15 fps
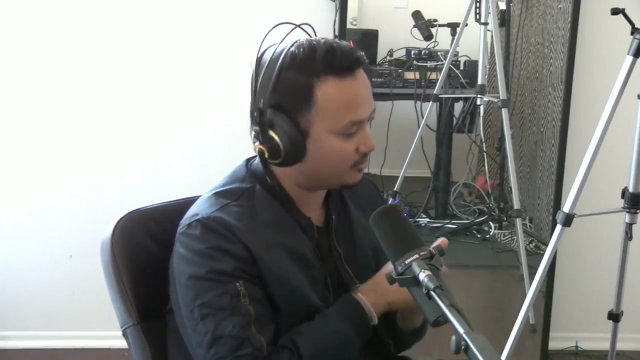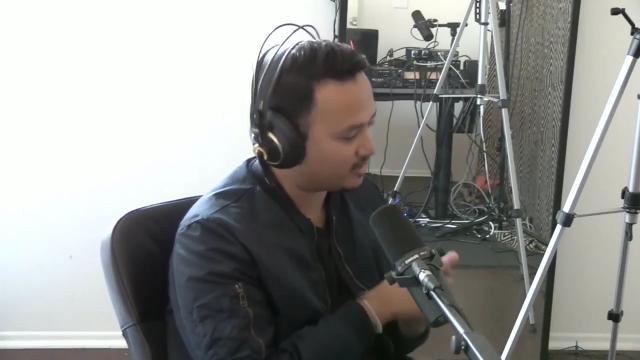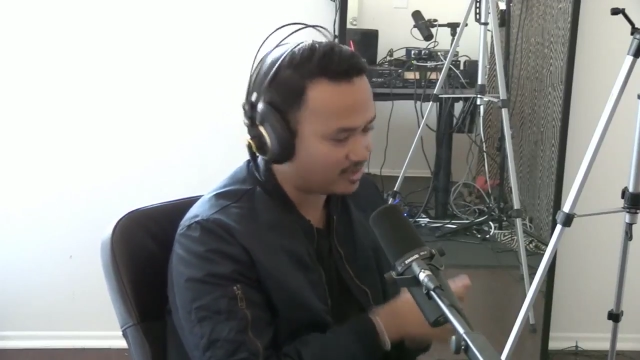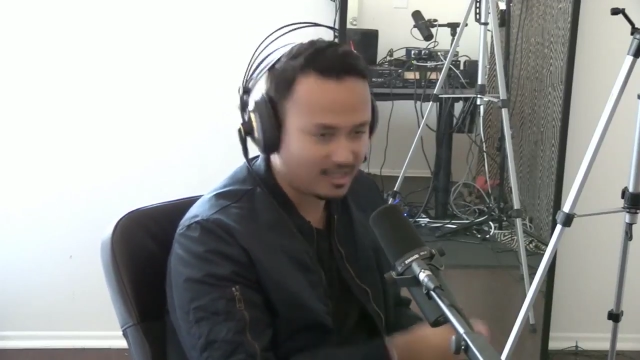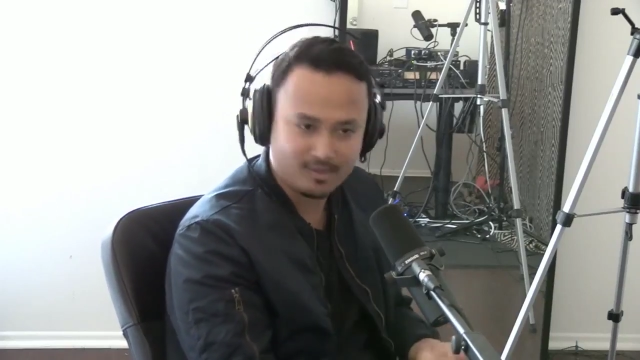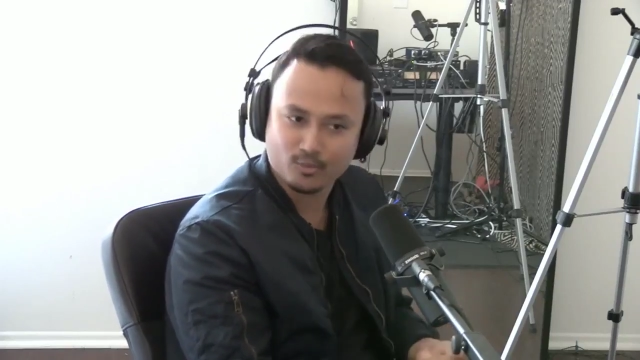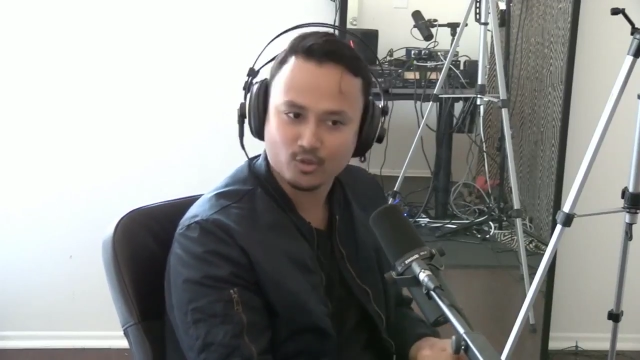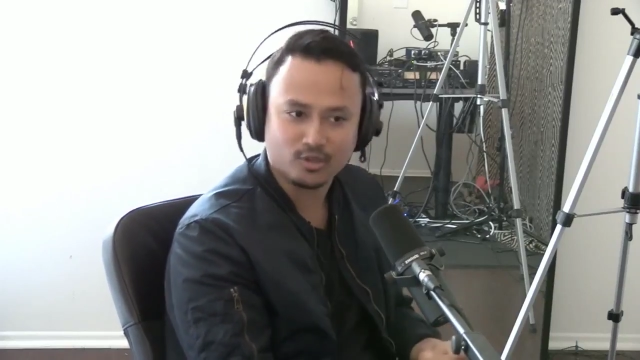a
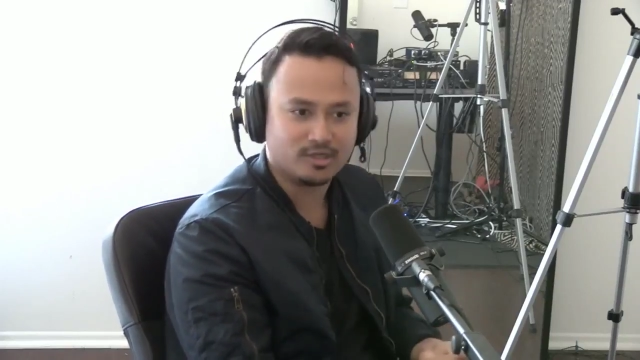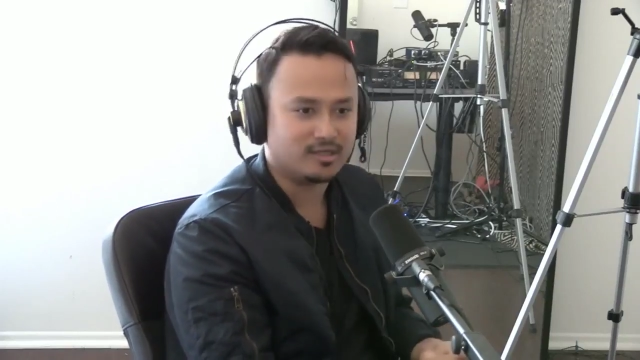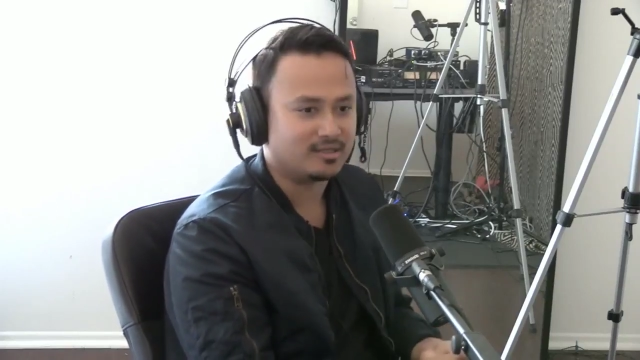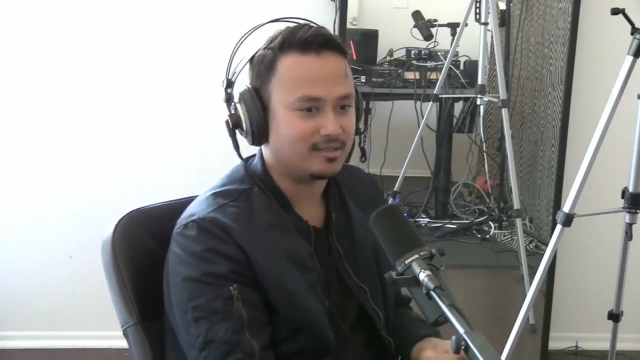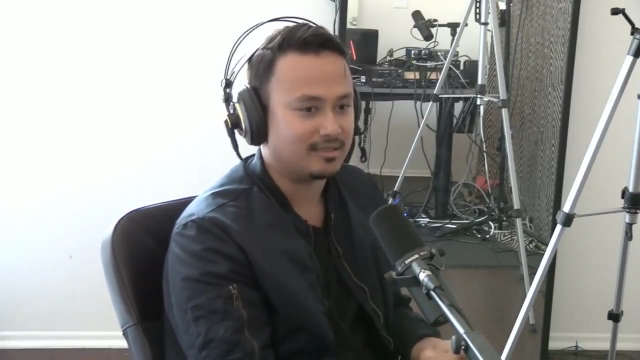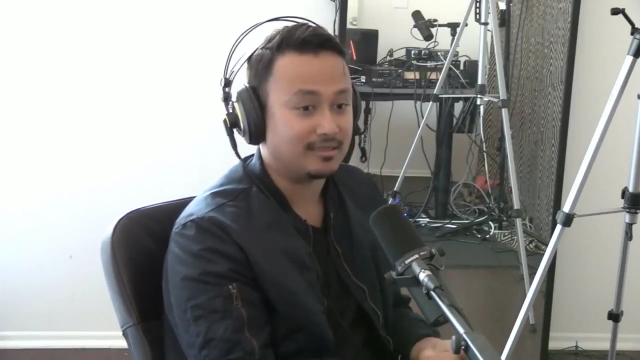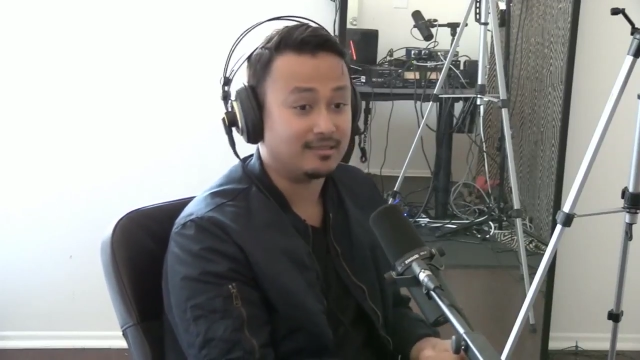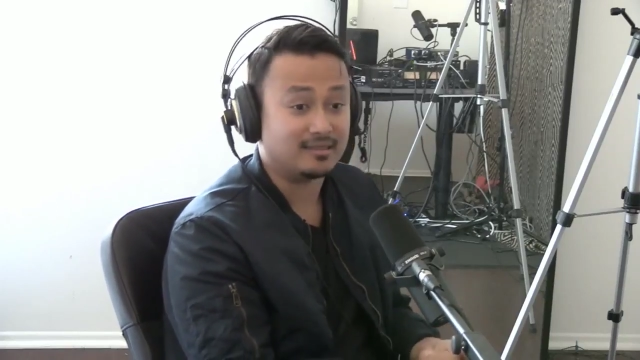camera
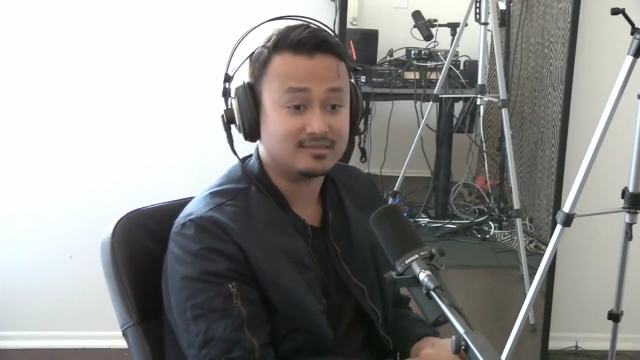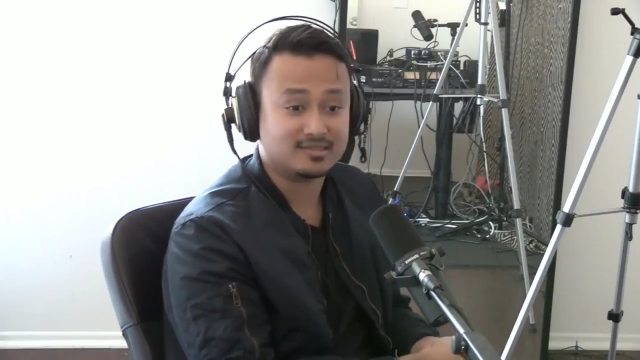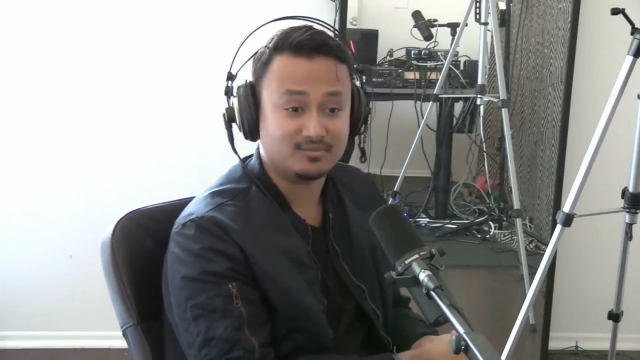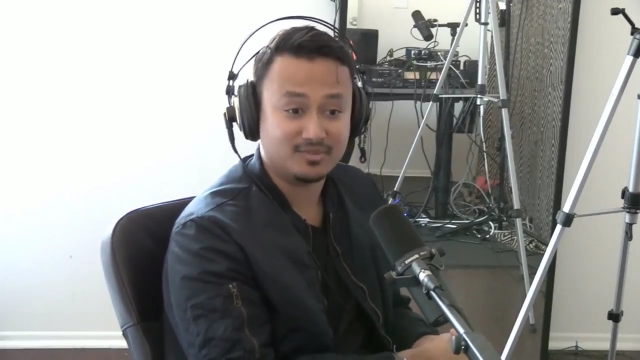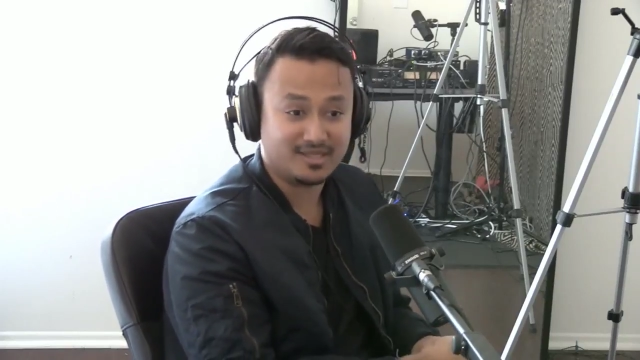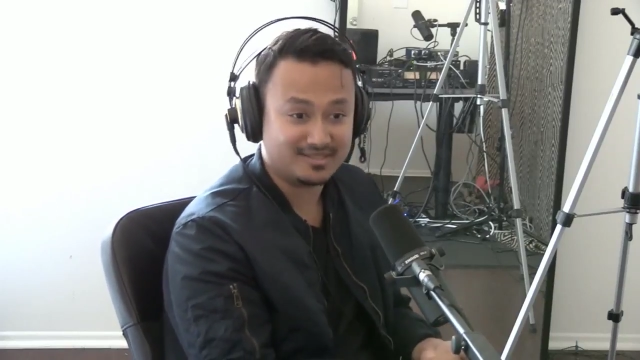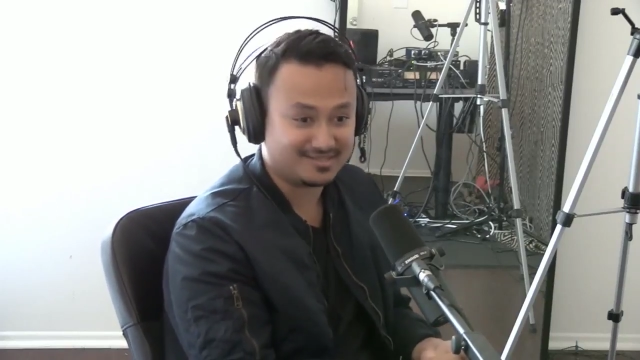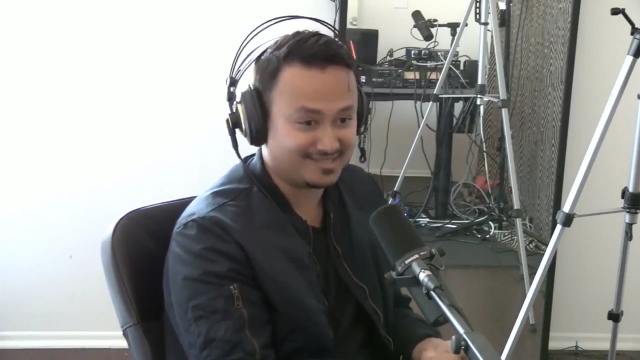and yes. get some
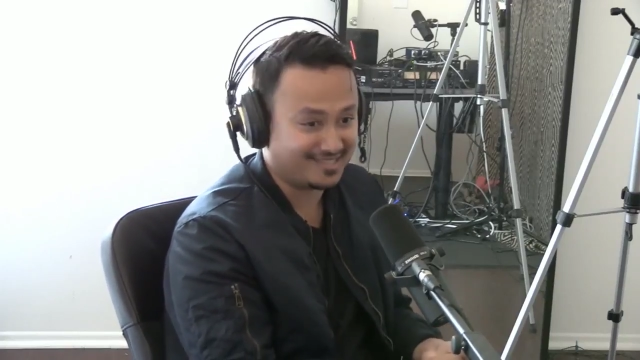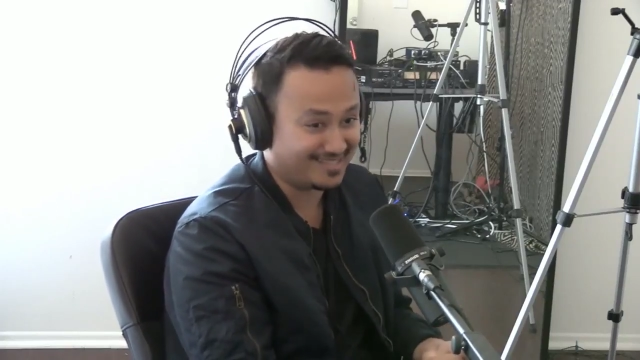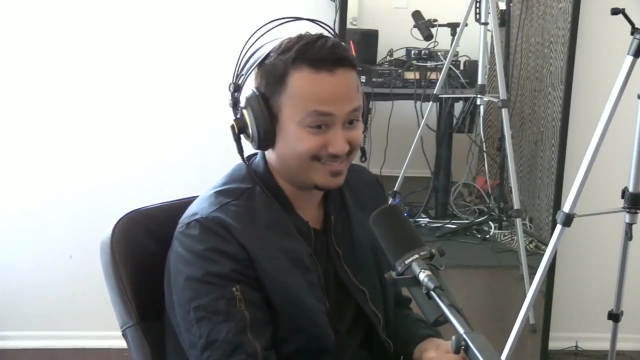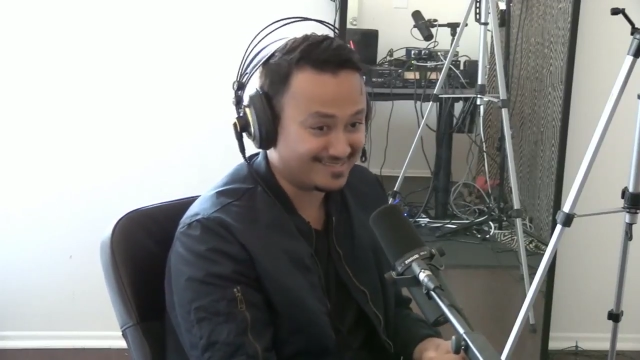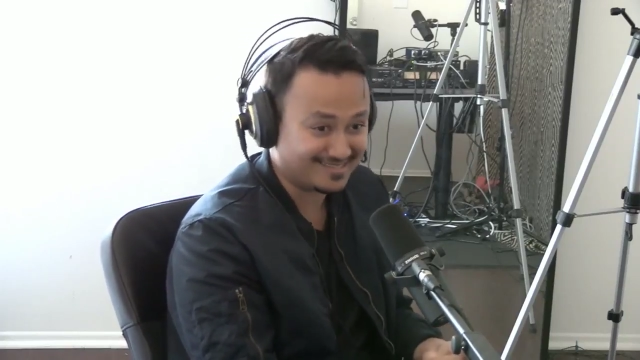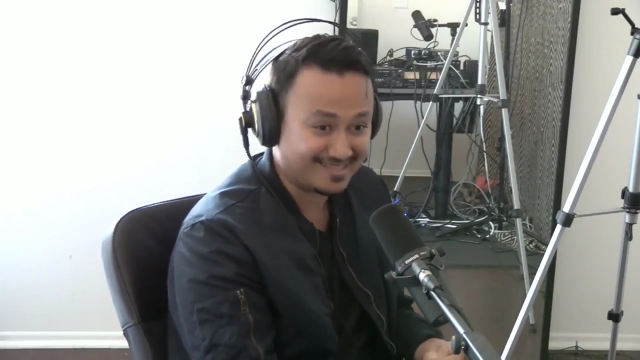lenses.